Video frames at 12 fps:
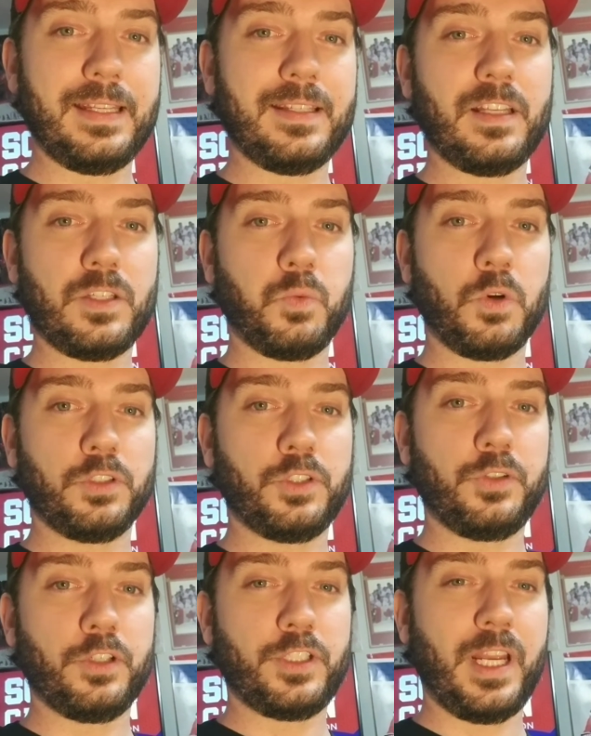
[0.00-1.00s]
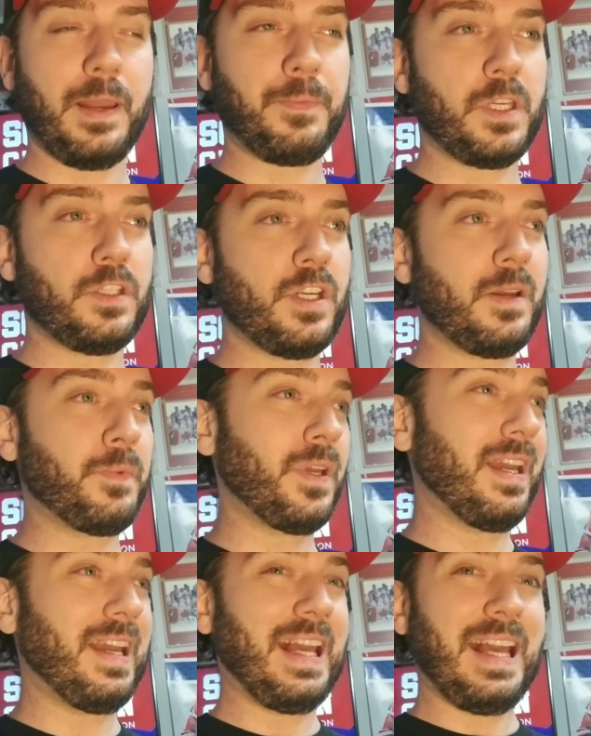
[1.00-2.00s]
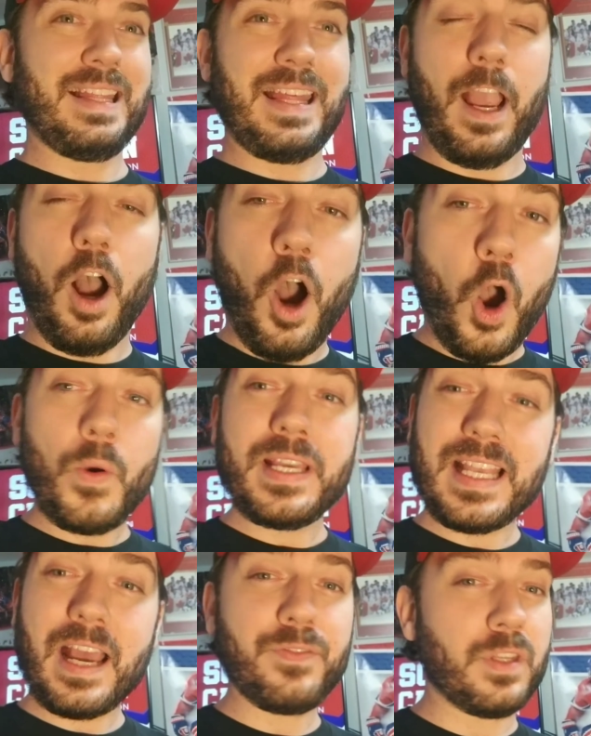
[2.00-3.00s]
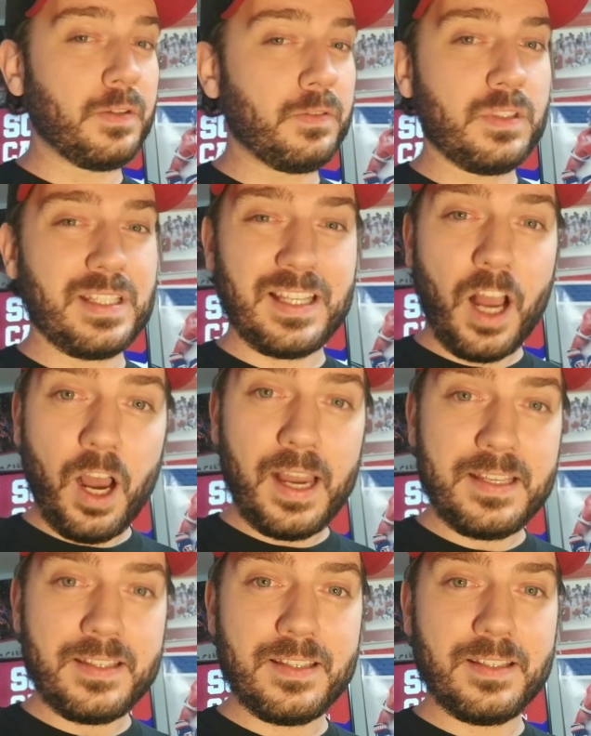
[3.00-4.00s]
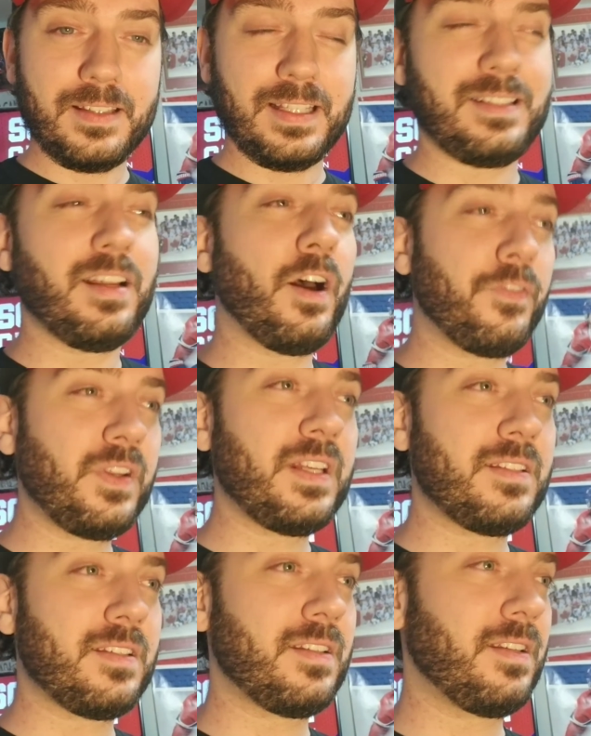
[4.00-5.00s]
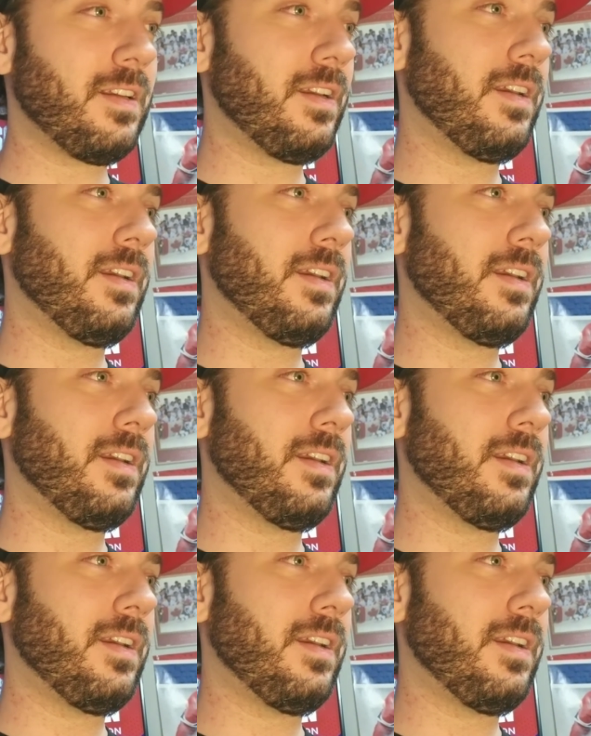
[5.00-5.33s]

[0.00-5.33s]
into this World Junior Championship. They always have the size, the toughness,